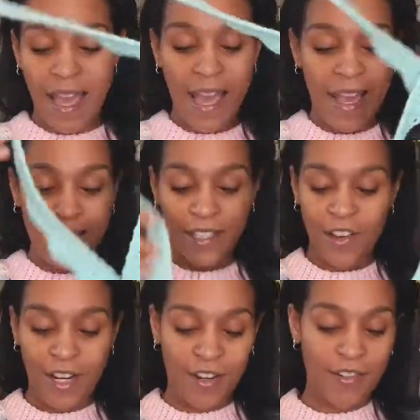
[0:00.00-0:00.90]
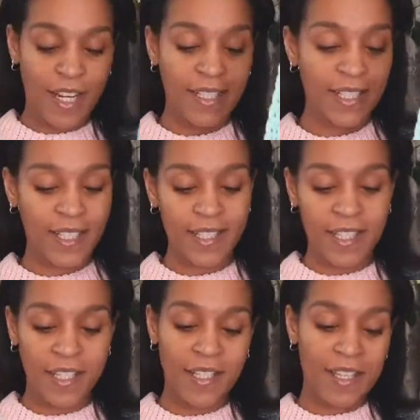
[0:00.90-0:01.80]
and I created
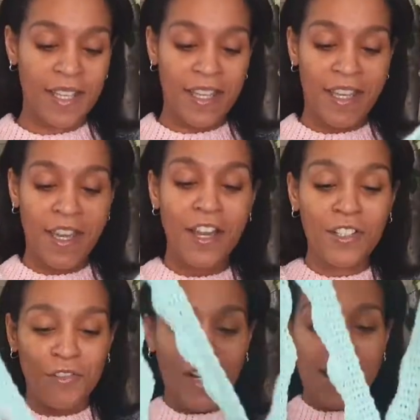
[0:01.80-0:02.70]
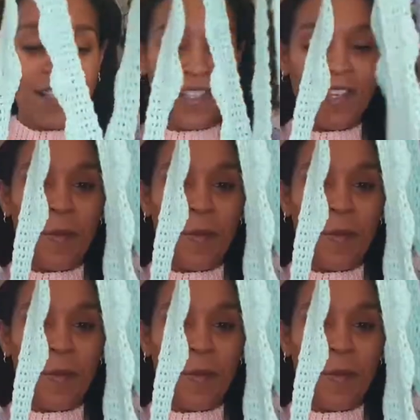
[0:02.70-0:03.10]
a dress, a